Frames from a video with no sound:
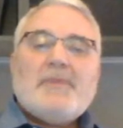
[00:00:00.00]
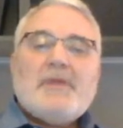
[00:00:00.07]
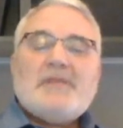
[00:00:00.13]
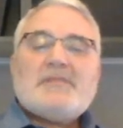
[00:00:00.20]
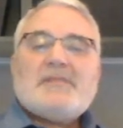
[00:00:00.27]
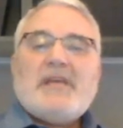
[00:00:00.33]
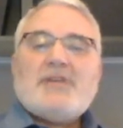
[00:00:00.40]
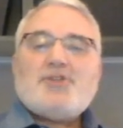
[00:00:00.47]

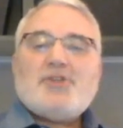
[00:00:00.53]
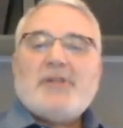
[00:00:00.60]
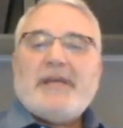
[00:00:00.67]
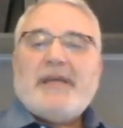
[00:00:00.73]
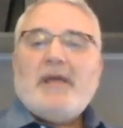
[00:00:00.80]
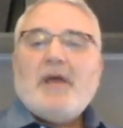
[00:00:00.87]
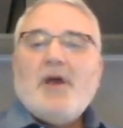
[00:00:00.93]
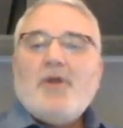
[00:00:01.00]

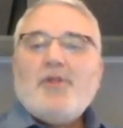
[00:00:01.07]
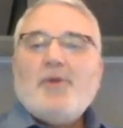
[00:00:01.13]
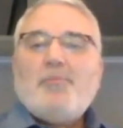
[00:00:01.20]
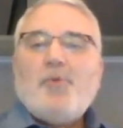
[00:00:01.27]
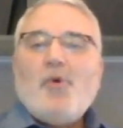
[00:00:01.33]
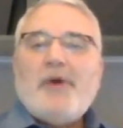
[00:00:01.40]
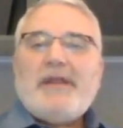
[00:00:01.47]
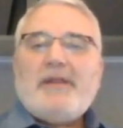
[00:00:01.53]
essentially the
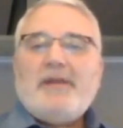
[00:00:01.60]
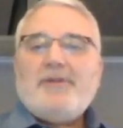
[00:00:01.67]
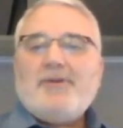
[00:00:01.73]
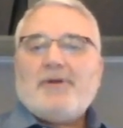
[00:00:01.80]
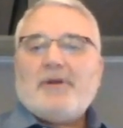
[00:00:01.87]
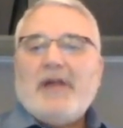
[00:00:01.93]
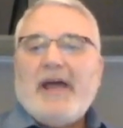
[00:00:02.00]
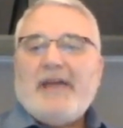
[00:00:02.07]
point in
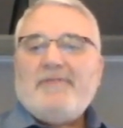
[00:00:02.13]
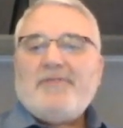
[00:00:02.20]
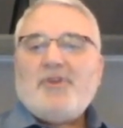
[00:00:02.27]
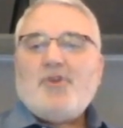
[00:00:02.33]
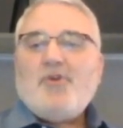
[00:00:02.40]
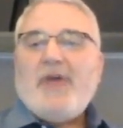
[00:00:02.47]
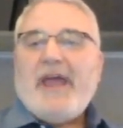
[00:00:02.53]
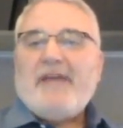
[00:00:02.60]
your life that
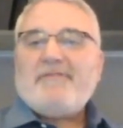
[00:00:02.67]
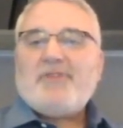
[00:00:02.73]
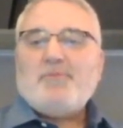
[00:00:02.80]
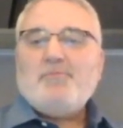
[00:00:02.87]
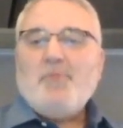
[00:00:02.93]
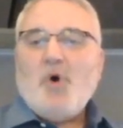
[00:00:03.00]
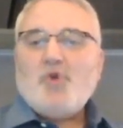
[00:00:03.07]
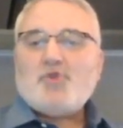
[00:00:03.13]
you have the
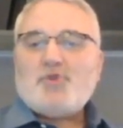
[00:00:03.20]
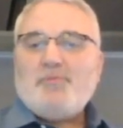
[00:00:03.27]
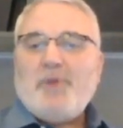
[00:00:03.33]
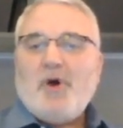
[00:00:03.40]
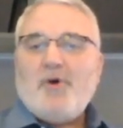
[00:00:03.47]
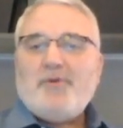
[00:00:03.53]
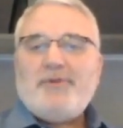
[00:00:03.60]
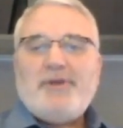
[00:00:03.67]
most
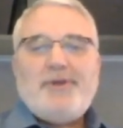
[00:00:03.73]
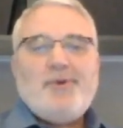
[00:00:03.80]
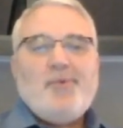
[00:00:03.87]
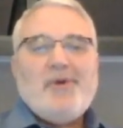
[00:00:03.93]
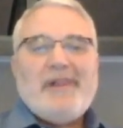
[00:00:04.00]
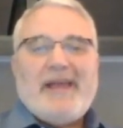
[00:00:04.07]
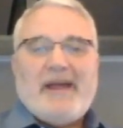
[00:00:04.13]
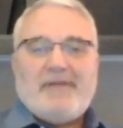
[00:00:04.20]
bone that you
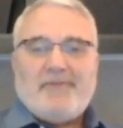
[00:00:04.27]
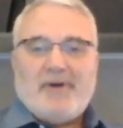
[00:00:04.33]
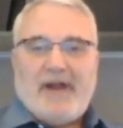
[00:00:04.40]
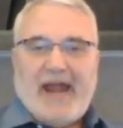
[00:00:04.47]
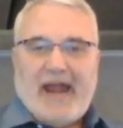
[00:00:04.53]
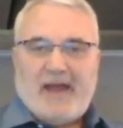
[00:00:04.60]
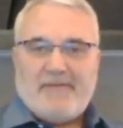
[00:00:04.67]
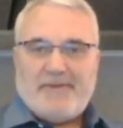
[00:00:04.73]
will ever
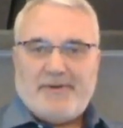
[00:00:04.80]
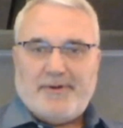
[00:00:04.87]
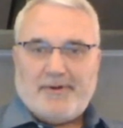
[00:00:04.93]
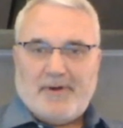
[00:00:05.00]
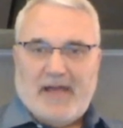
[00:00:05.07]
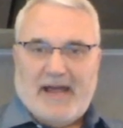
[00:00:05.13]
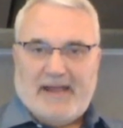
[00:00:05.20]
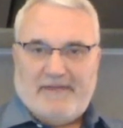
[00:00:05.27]
have in your
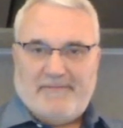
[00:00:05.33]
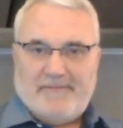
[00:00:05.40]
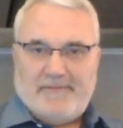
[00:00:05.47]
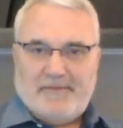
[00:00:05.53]
life.